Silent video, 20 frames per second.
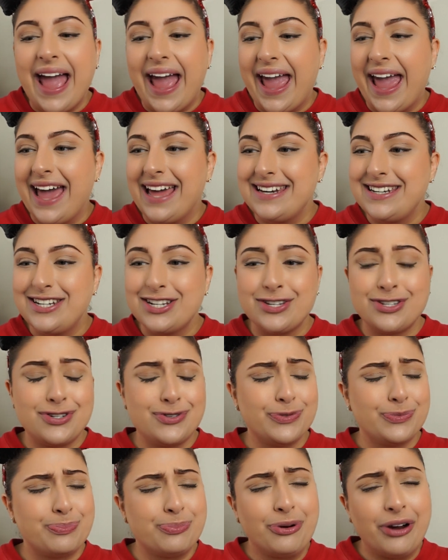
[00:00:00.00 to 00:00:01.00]
and
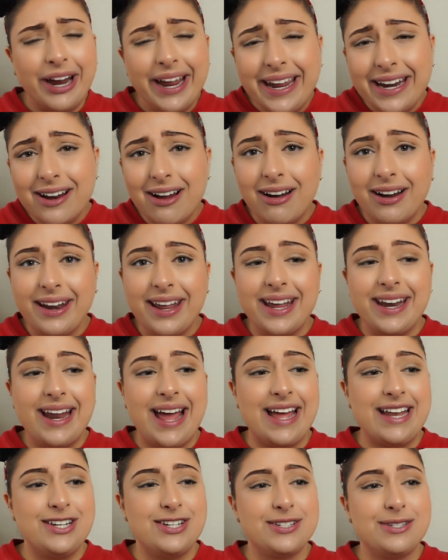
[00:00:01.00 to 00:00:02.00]
just prayed on it
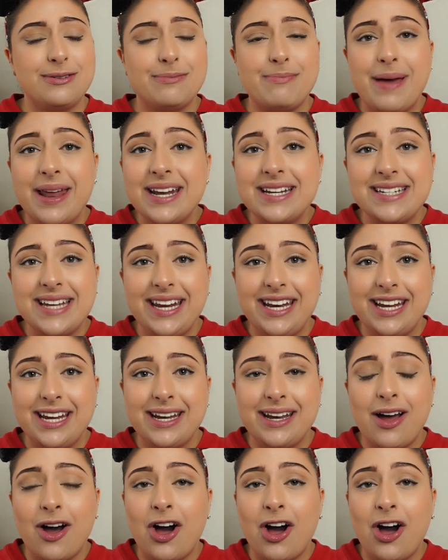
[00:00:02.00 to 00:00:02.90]
and just meditated